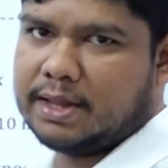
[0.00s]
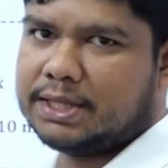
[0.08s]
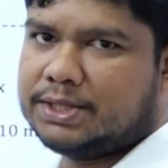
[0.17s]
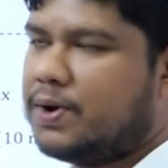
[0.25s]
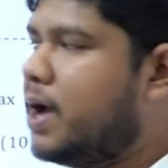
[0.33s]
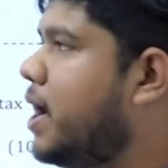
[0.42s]

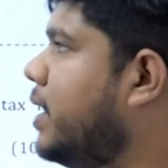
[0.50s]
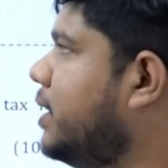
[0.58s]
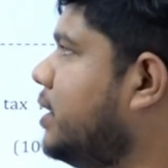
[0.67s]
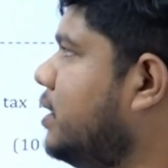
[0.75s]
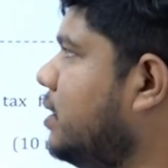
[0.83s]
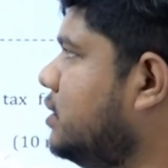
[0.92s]
That's why
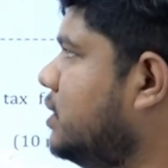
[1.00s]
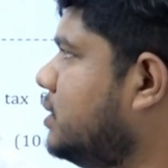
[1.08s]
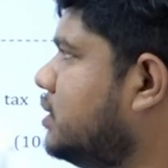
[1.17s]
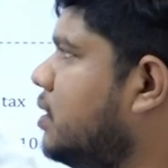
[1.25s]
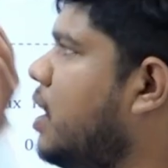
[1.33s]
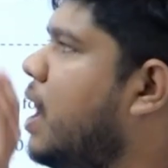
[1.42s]
I
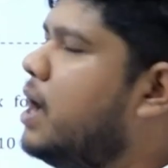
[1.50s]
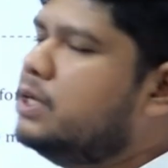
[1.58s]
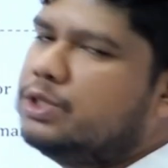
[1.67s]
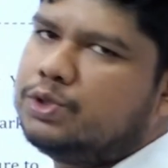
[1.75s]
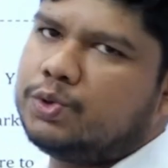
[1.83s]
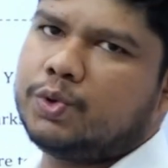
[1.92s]
just
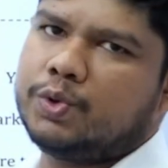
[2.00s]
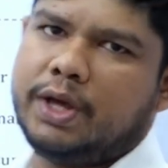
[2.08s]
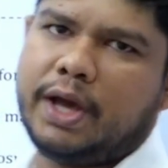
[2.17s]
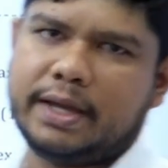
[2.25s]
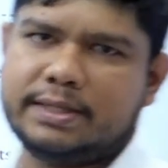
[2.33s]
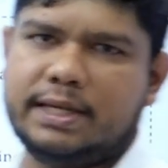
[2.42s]
glanced through the